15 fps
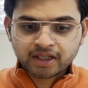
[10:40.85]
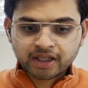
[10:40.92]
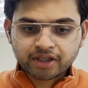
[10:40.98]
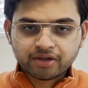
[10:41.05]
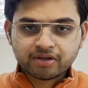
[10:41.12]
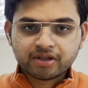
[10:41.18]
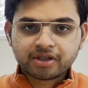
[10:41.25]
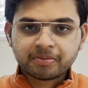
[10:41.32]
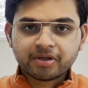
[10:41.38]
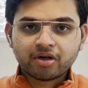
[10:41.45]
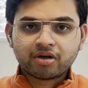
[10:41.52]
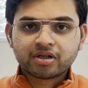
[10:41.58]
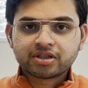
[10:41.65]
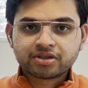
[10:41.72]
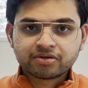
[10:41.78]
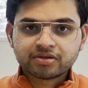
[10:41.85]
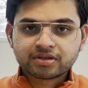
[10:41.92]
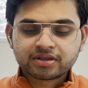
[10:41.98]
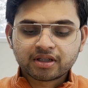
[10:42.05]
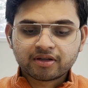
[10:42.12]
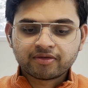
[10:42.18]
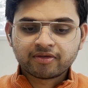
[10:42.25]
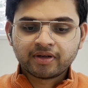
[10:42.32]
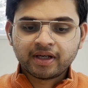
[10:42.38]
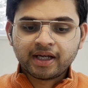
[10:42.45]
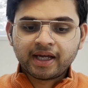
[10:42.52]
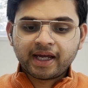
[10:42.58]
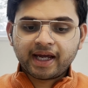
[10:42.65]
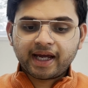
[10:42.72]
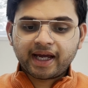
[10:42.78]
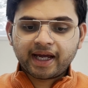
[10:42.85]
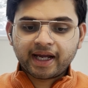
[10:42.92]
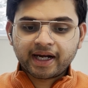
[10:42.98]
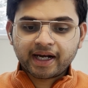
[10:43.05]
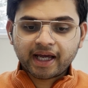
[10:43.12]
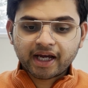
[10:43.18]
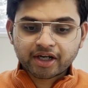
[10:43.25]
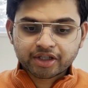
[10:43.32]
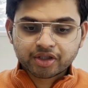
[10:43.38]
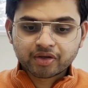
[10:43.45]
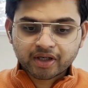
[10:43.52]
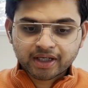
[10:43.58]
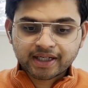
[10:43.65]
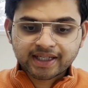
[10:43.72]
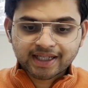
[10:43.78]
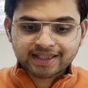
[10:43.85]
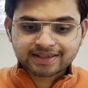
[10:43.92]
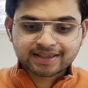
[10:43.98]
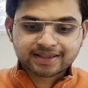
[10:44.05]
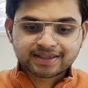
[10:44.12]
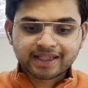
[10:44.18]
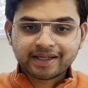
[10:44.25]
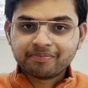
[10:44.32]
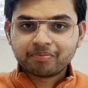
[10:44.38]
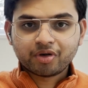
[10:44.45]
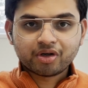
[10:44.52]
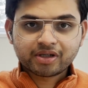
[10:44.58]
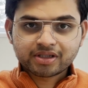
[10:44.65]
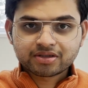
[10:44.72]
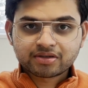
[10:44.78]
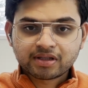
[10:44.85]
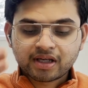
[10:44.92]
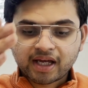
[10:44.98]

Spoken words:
you need to be honest to yourself and accurately assess the importance